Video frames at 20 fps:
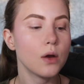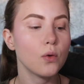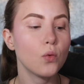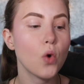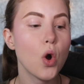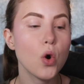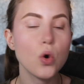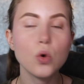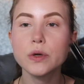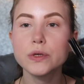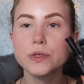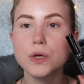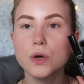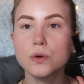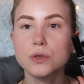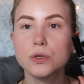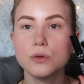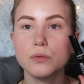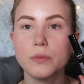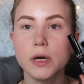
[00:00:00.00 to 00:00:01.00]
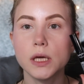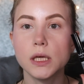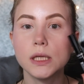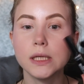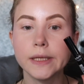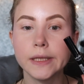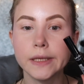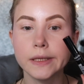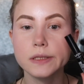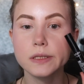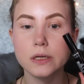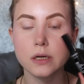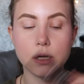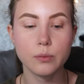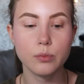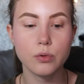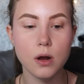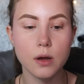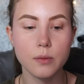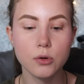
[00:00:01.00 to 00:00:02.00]
I will always go to my NYX eye
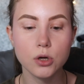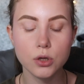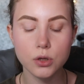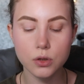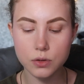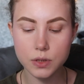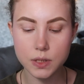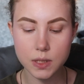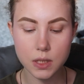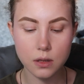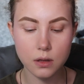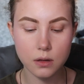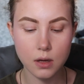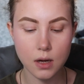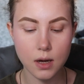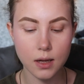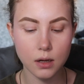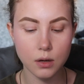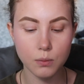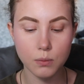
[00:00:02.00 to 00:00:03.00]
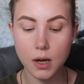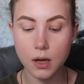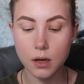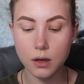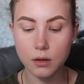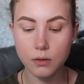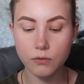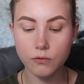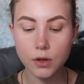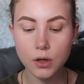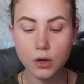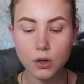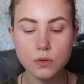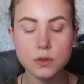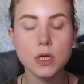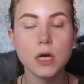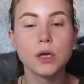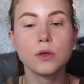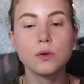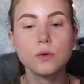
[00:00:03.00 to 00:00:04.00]
primer. You see that in my videos,
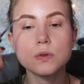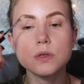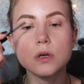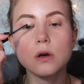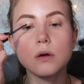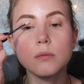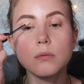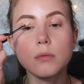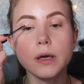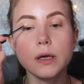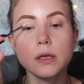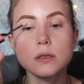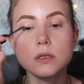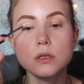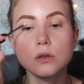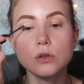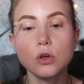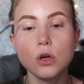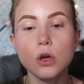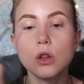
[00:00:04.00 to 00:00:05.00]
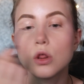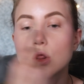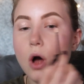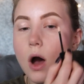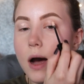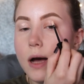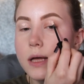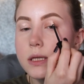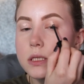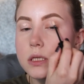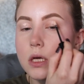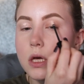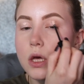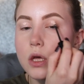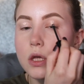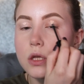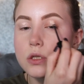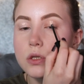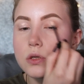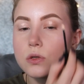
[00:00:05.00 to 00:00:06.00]
I use my concealer a lot
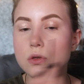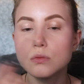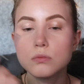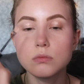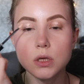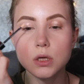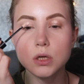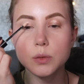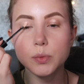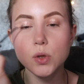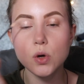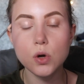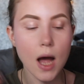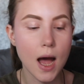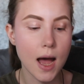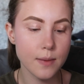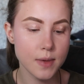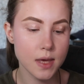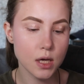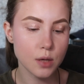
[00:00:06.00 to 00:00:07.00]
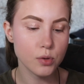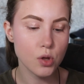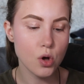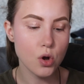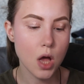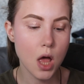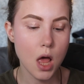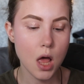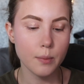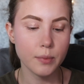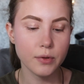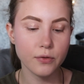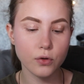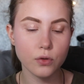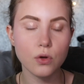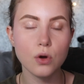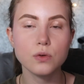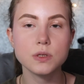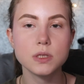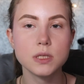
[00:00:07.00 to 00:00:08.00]
to do makeup look, eye makeup look, but for
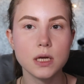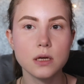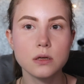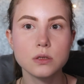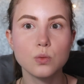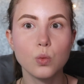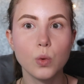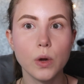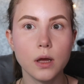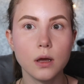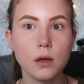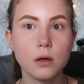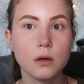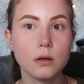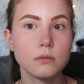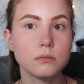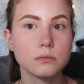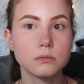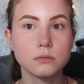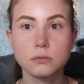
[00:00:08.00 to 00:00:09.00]
those days when